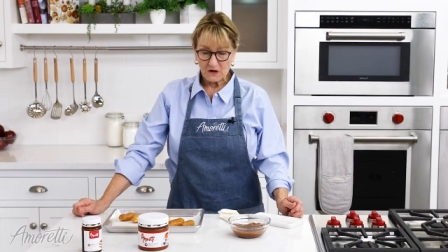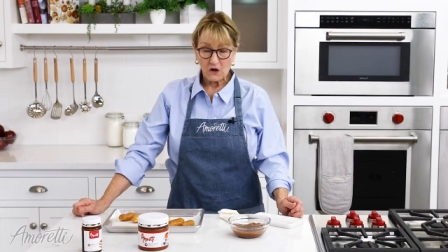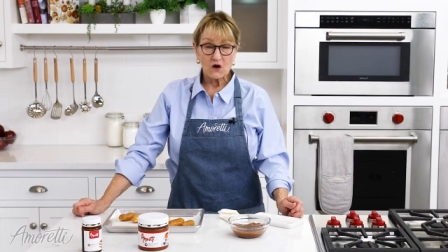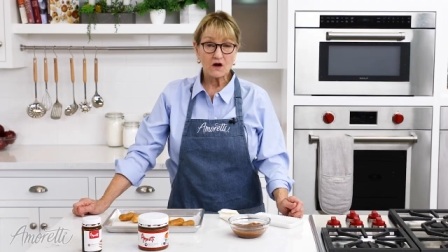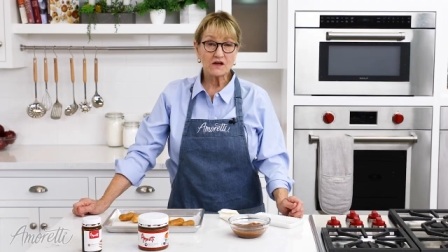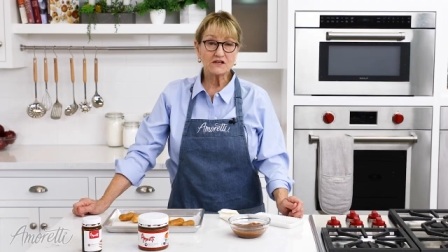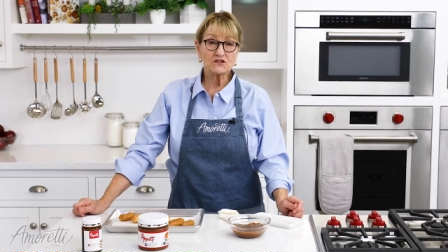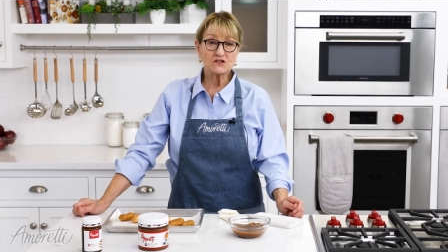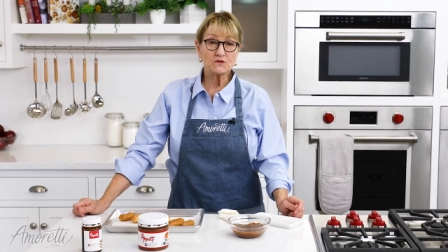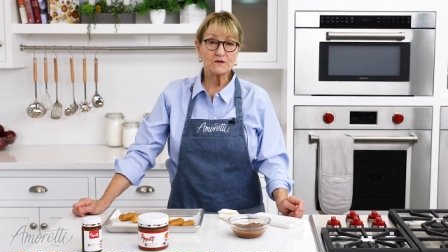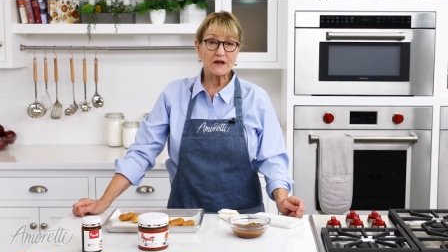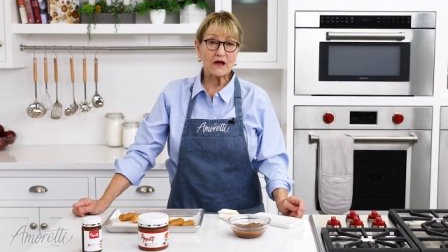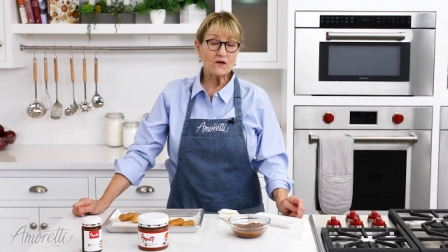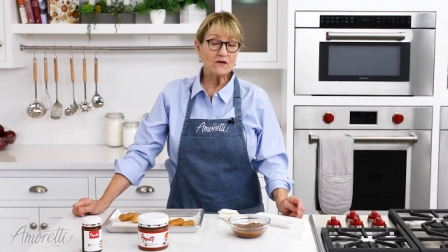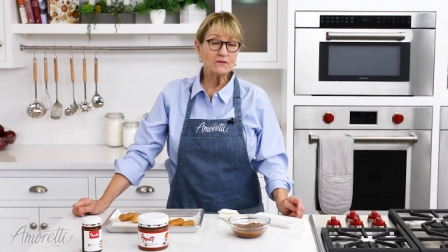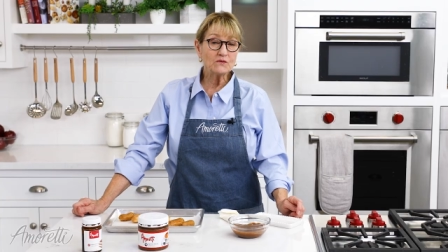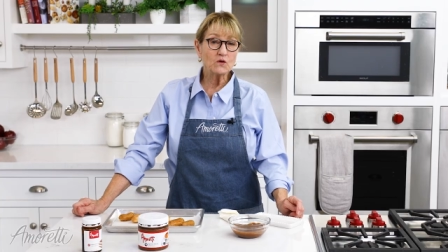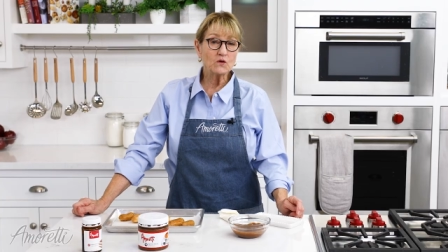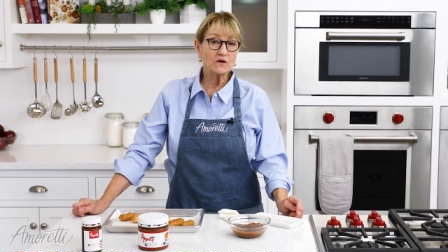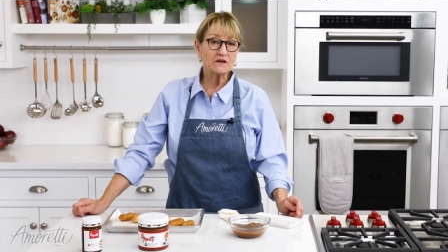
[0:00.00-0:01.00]
All right, so now
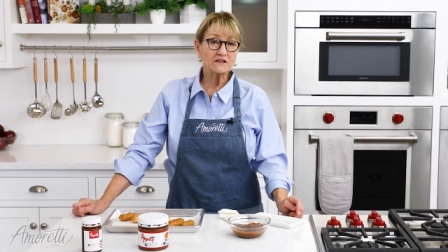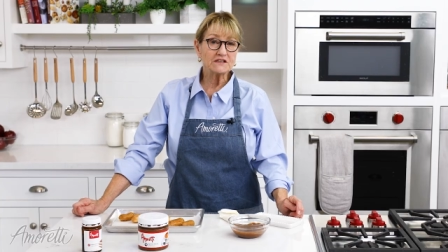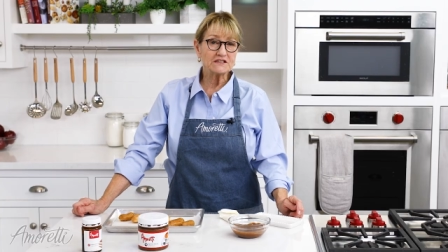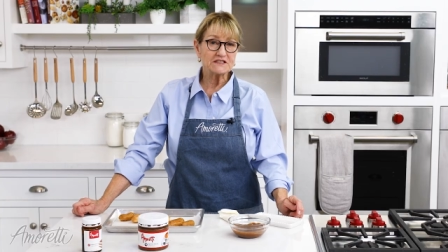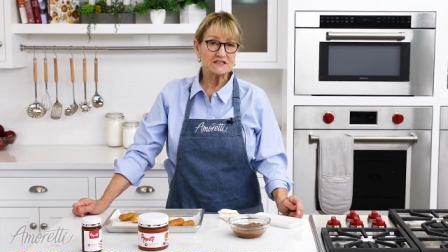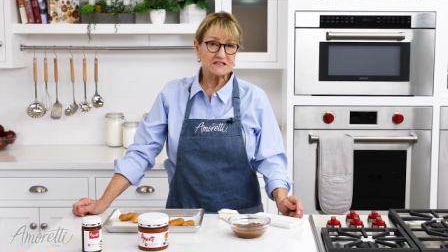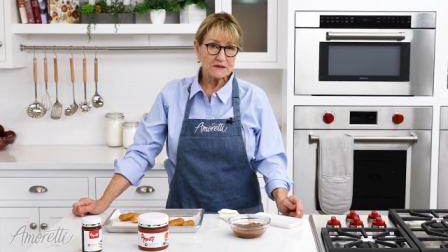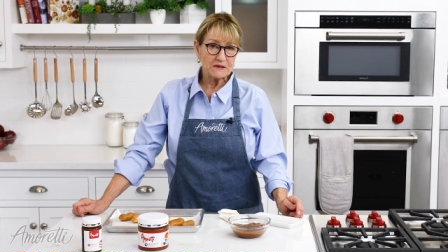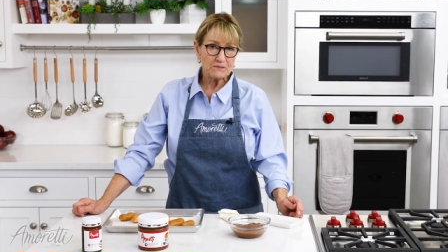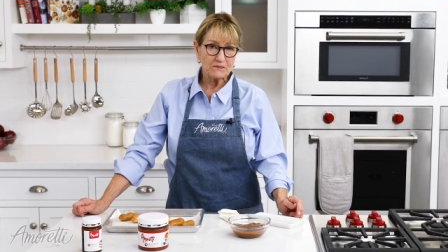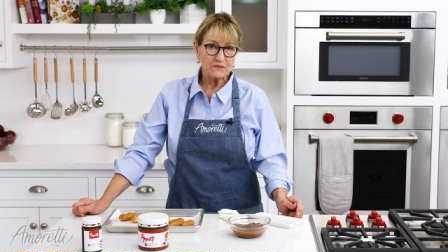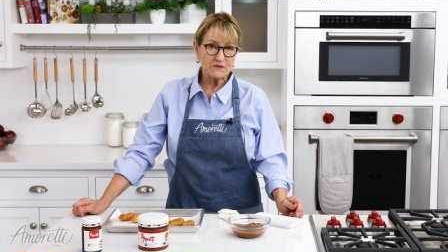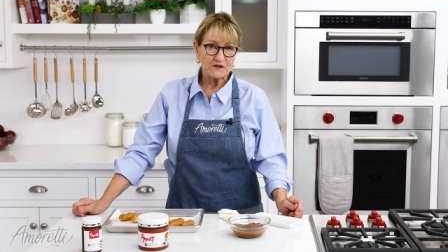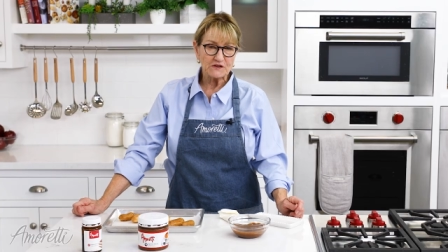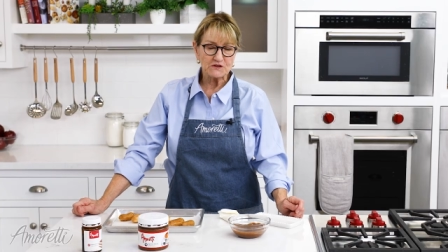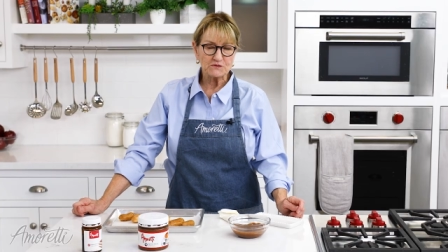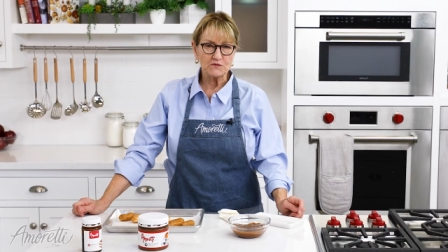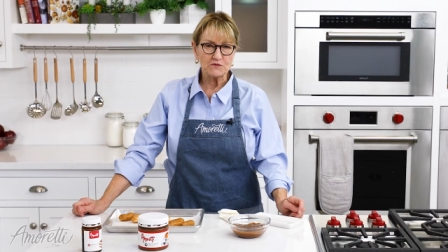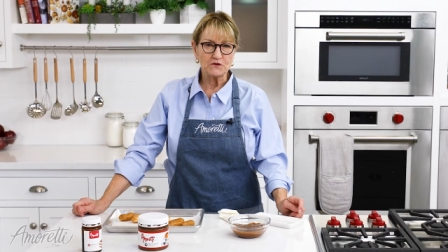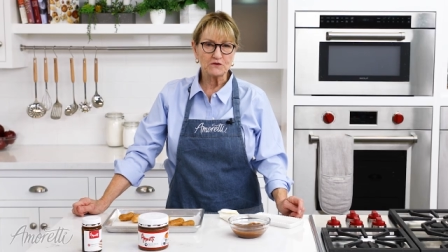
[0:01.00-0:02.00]
I'm going to dip
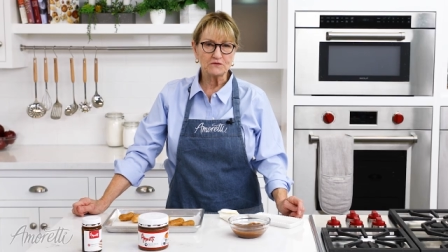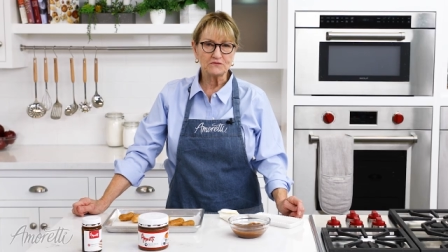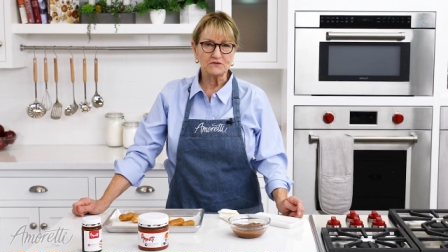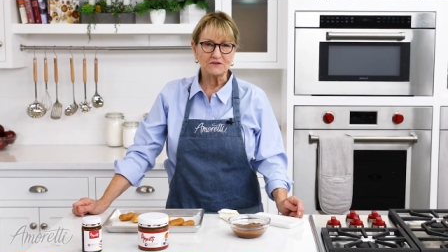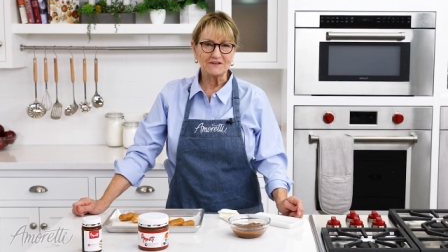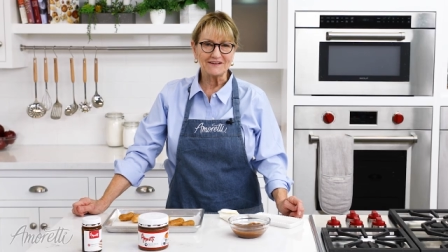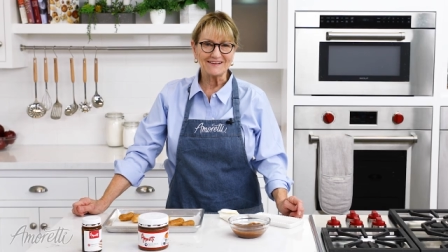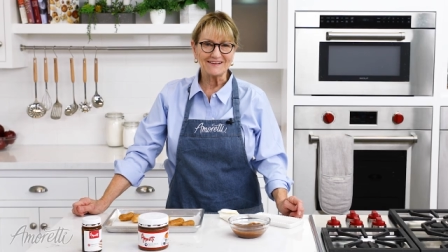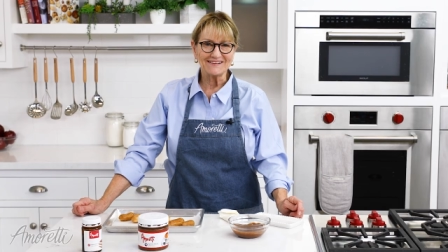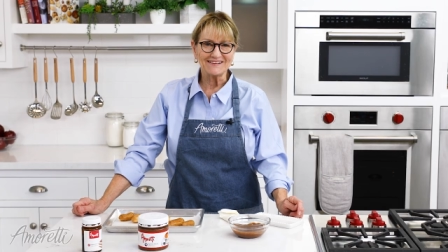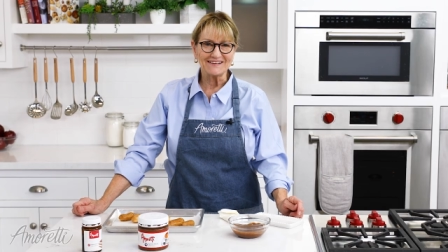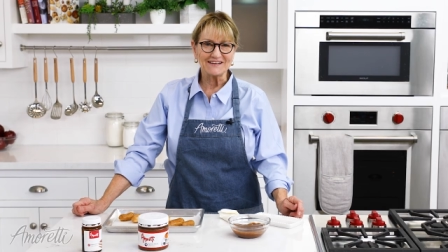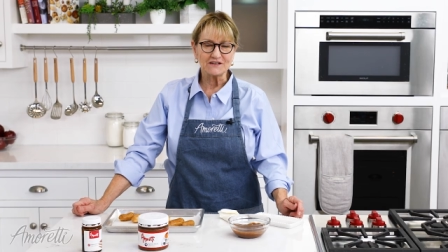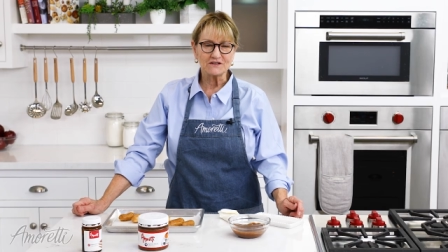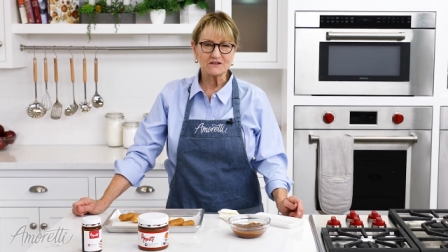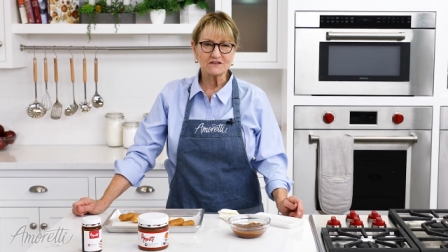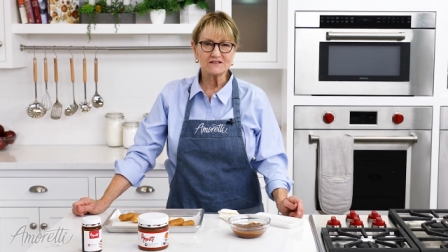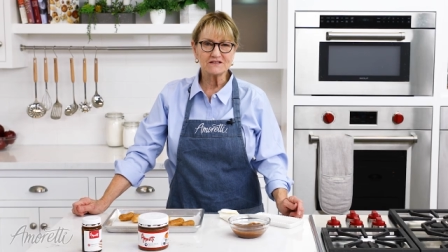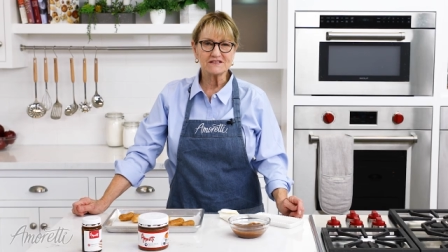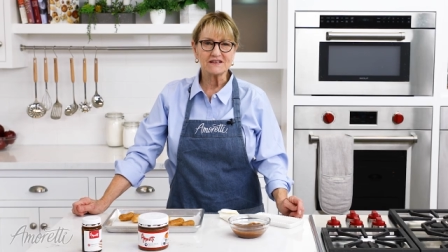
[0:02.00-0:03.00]
these beautiful
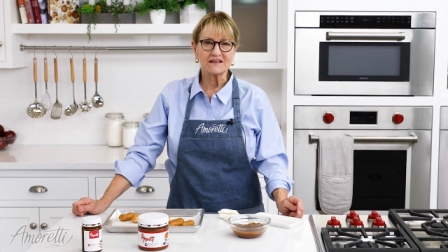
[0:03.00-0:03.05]
eclairs